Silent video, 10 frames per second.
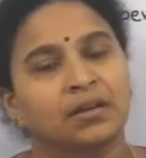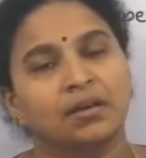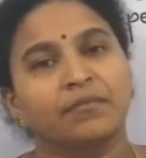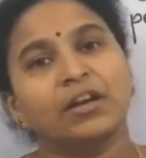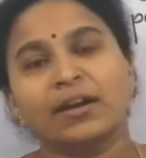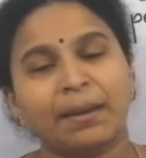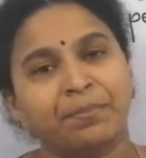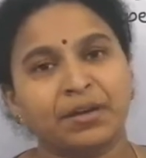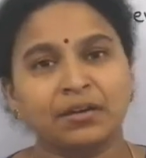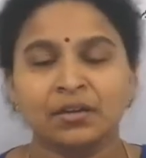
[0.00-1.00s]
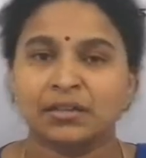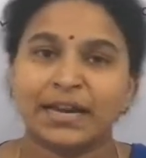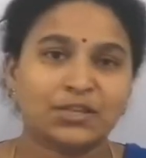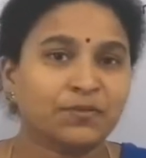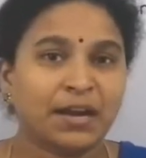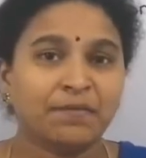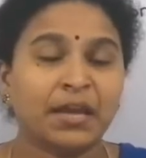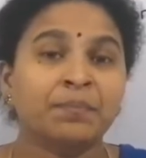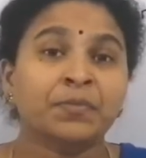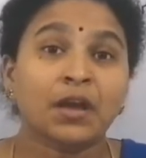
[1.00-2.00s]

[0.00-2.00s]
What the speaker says: will not appear. That is one way.